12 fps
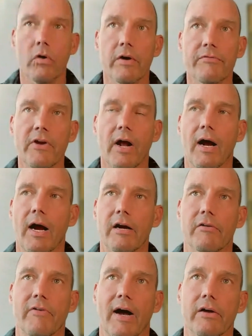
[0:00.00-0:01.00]
if not
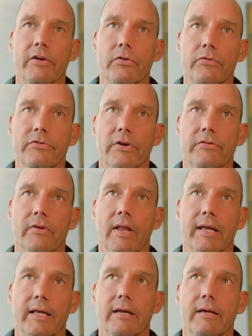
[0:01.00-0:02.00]
higher value, just
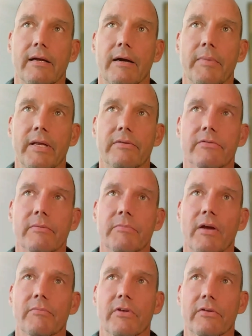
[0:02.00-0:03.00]
like,
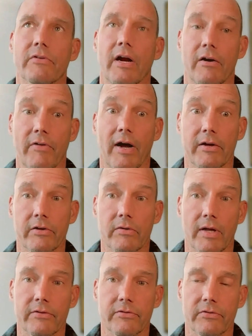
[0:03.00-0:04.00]
sometimes that's higher value,
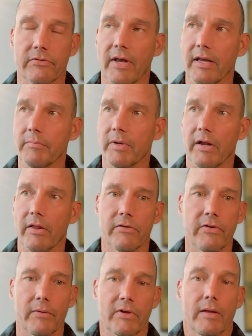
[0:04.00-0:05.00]
as you're saying, but other
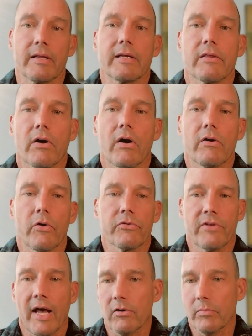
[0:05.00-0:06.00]
times there are no
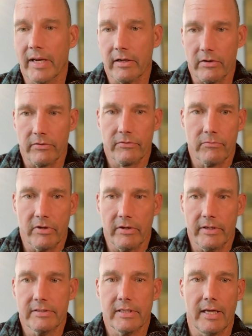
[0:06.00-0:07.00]
saddle makers
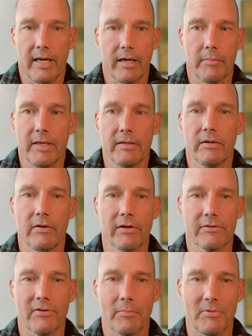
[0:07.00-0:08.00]
really today.
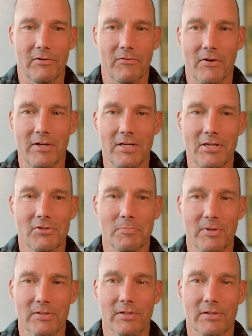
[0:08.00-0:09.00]
Except it's a very niche
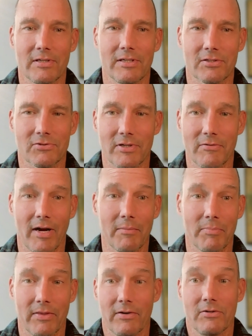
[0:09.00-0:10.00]
industry, right?
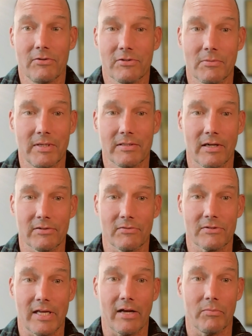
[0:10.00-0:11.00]
But there used to be tons of
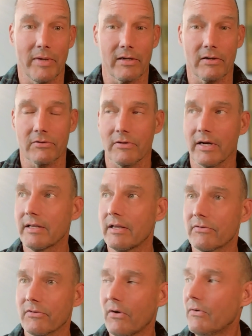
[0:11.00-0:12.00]
saddle makers, right?
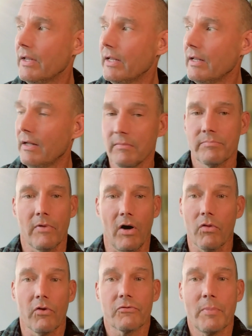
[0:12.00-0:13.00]
And so all
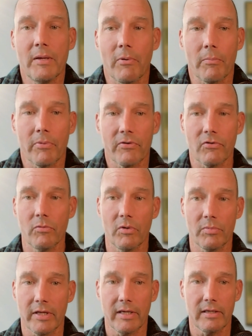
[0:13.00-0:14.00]
those people
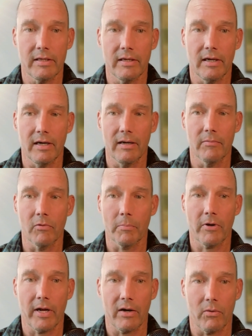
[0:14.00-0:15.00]
presumably were
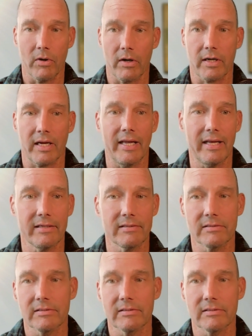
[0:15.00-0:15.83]
put out of work and